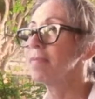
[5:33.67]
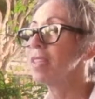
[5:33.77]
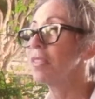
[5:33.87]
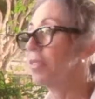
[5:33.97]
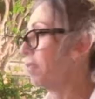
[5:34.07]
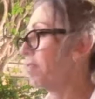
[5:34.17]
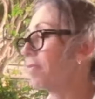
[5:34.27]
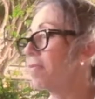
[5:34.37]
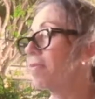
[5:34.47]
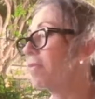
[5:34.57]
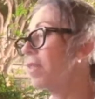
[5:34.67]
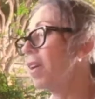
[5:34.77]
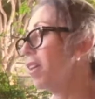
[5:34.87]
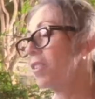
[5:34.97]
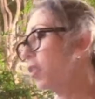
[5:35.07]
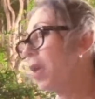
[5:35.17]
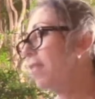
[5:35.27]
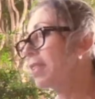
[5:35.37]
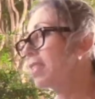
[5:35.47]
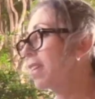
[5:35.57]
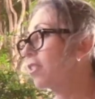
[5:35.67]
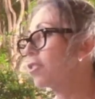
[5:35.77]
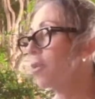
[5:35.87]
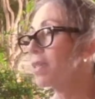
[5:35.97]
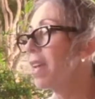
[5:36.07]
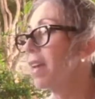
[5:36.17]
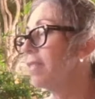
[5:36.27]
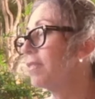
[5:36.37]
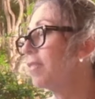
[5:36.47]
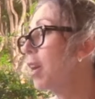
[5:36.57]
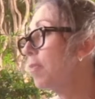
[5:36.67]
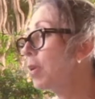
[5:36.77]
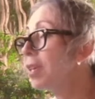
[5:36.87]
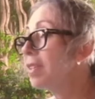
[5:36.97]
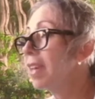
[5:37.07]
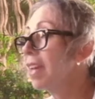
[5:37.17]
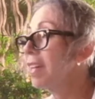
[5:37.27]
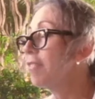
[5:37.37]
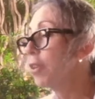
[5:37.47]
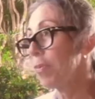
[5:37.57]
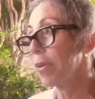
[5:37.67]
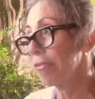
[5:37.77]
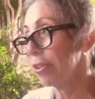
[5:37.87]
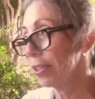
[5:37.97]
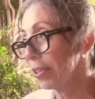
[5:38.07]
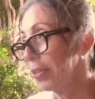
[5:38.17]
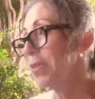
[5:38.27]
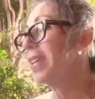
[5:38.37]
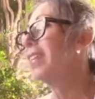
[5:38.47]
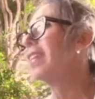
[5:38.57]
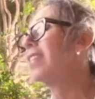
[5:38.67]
designers always have a book where they have their portfolio, right?